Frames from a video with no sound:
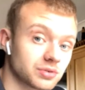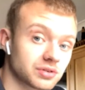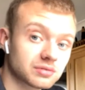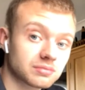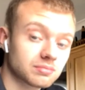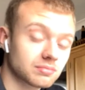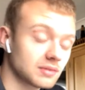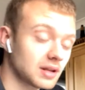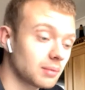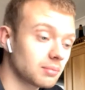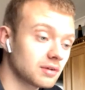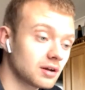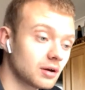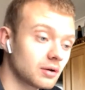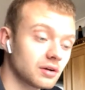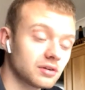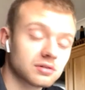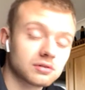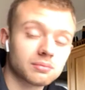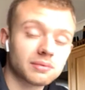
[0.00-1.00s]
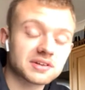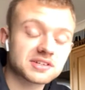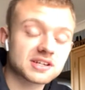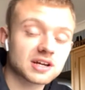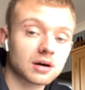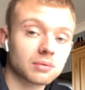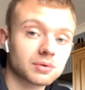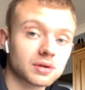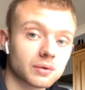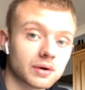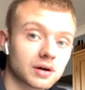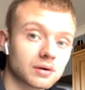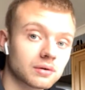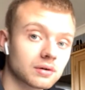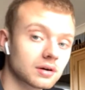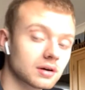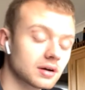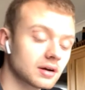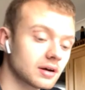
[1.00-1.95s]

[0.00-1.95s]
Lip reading: just let me know. I'll do my best to help you out.